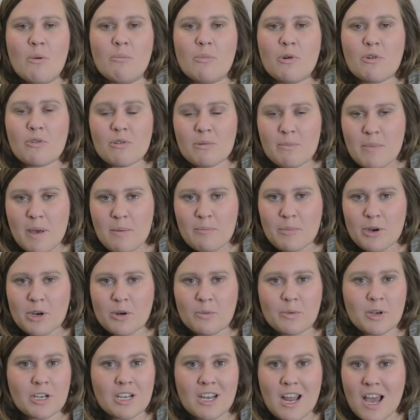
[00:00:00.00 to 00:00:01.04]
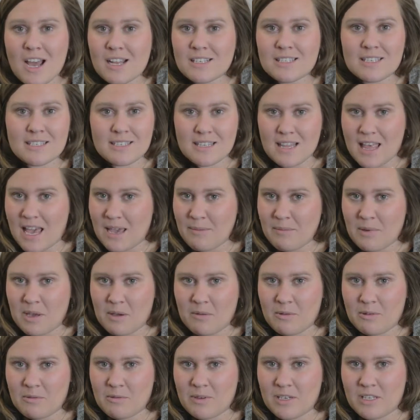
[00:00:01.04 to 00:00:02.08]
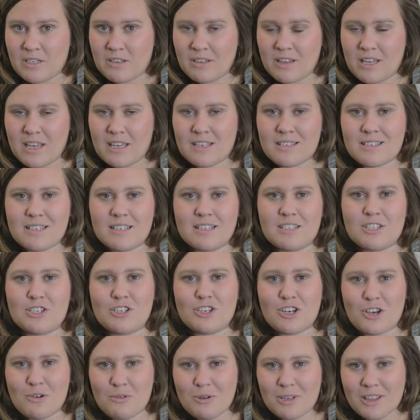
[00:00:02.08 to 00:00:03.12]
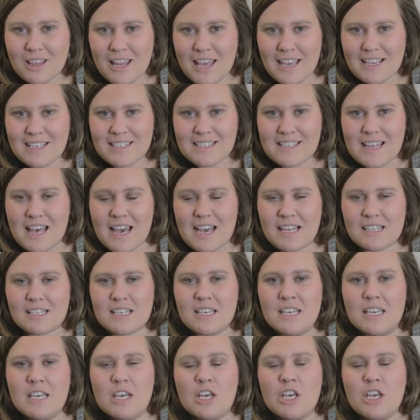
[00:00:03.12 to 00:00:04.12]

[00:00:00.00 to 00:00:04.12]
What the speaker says: But remember, we're not slimy when we do this because no one likes that.